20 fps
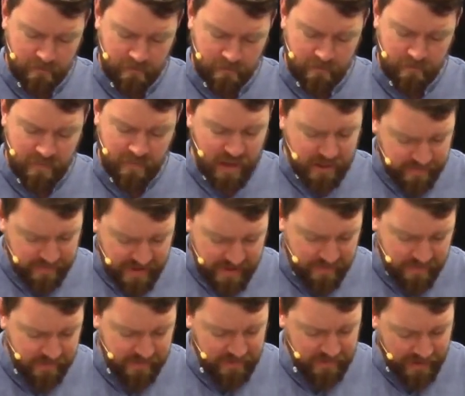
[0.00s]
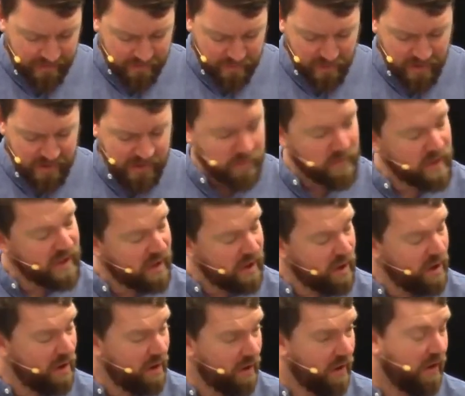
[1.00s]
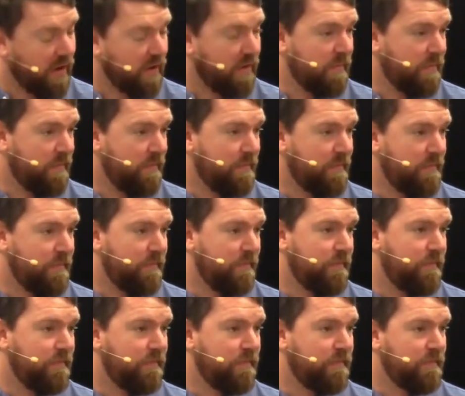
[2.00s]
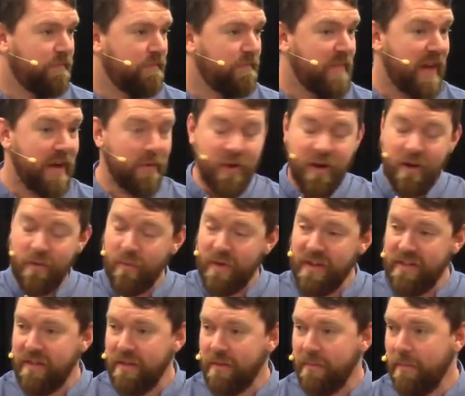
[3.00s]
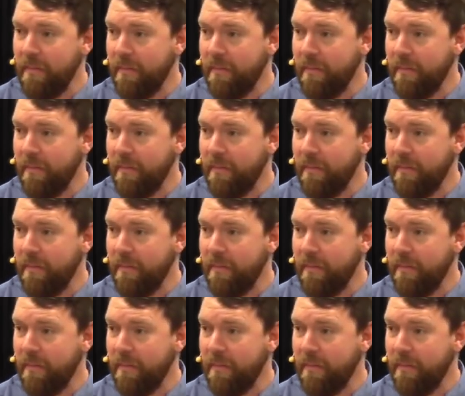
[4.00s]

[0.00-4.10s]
Those people's loved ones were gone. They weren't with them.